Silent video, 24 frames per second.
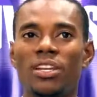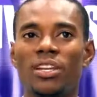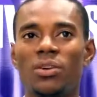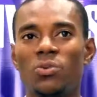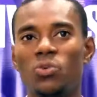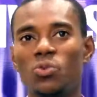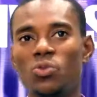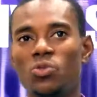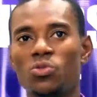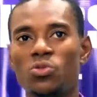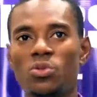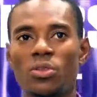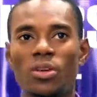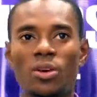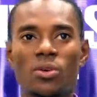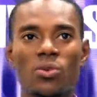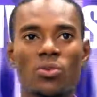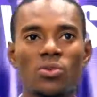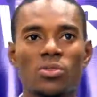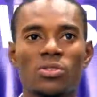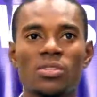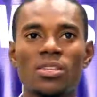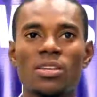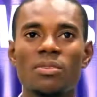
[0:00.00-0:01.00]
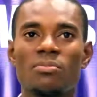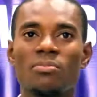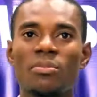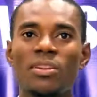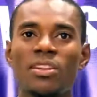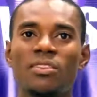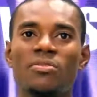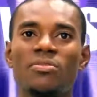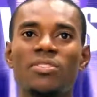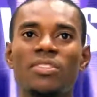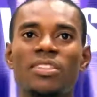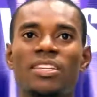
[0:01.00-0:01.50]
Then we'll do the cost and
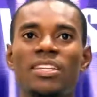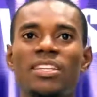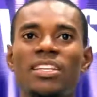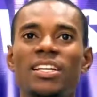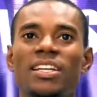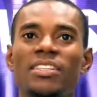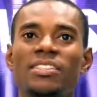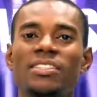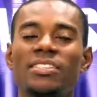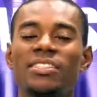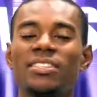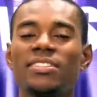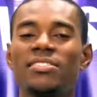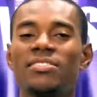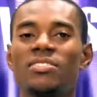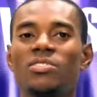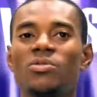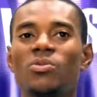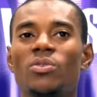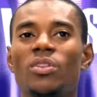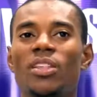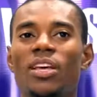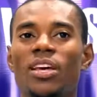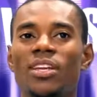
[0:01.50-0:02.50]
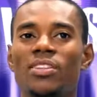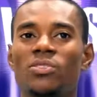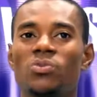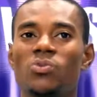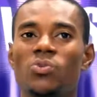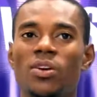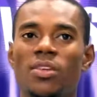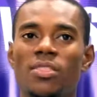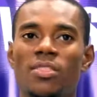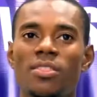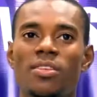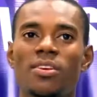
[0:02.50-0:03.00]
benefit analysis and see whether it's
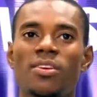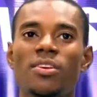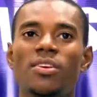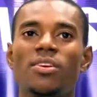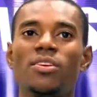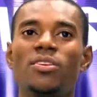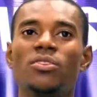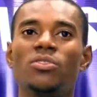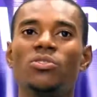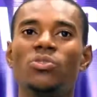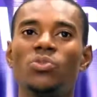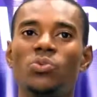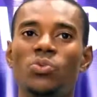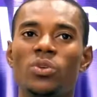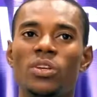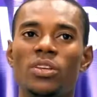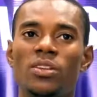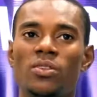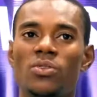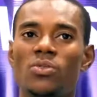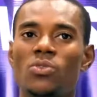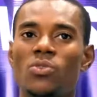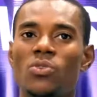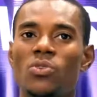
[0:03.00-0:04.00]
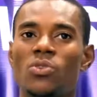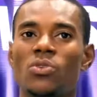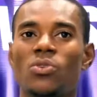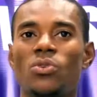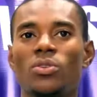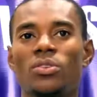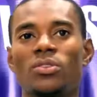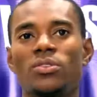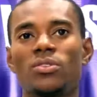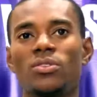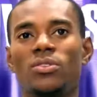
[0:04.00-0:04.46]
worth doing or not.